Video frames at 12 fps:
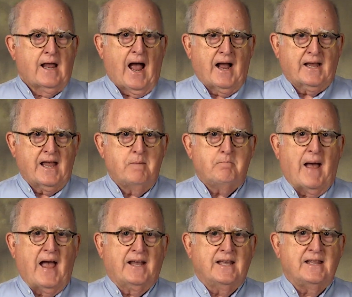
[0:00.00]
I came
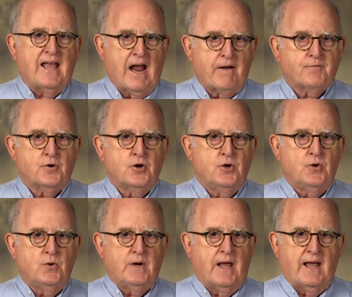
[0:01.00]
back in the
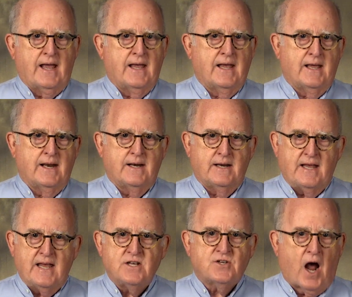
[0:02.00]
afternoon and
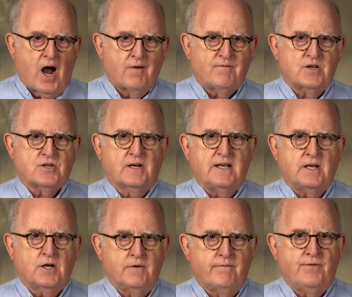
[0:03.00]
he's obviously
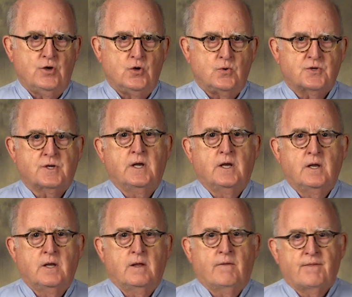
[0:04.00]
confused.
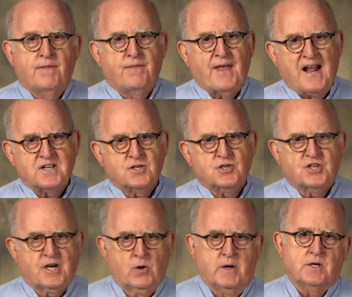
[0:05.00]
That's
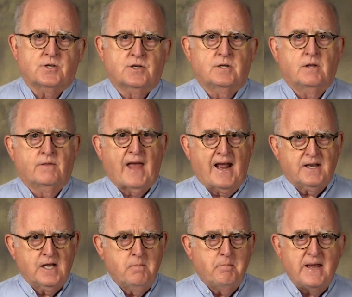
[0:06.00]
serious. That
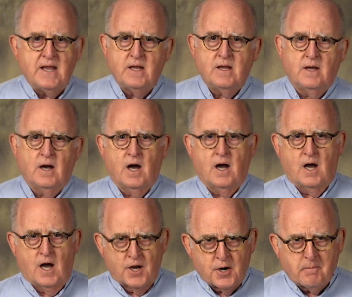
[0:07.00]
can be
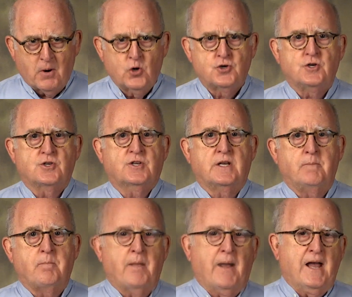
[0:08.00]
an emergency.
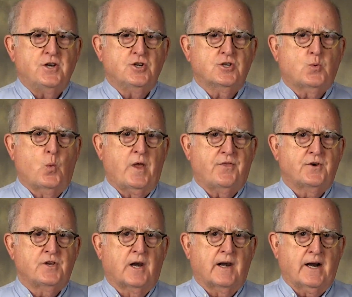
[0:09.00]
Patients with
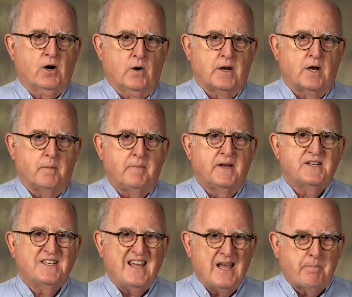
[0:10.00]
delirium
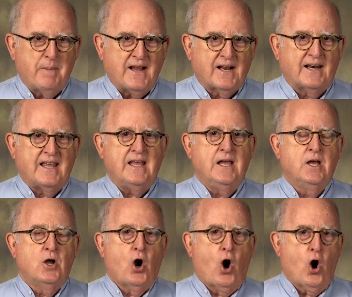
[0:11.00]
typically
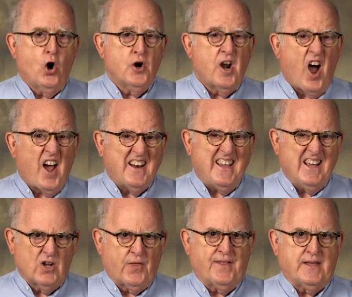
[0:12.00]
are not
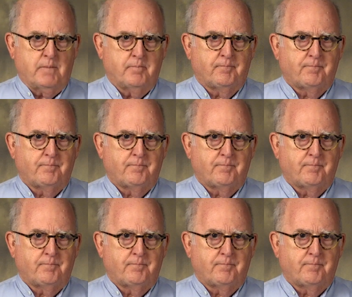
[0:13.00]
healthy.